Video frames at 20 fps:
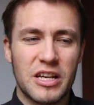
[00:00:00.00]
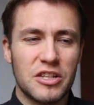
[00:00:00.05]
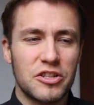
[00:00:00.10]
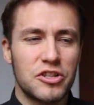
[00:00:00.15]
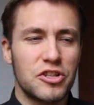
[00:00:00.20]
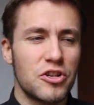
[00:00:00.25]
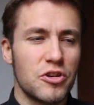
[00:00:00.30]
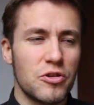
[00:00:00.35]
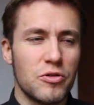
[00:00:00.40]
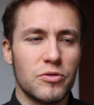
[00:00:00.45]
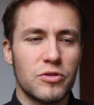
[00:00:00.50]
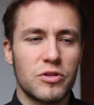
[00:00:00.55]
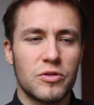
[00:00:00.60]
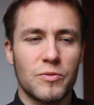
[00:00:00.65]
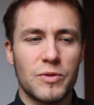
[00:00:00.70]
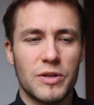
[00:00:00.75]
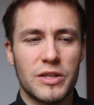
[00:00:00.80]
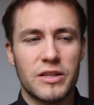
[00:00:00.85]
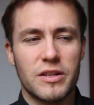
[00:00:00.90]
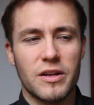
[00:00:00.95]
issues
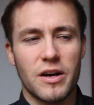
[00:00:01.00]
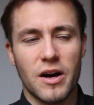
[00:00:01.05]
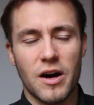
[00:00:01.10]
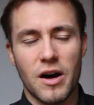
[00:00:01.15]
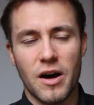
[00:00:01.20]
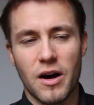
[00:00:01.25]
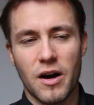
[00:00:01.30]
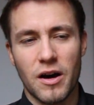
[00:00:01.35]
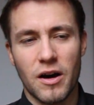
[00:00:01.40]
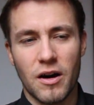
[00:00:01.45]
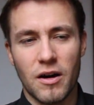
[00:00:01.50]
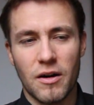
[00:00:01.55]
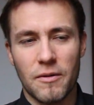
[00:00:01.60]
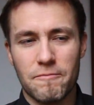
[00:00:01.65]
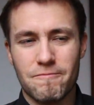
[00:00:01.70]
with the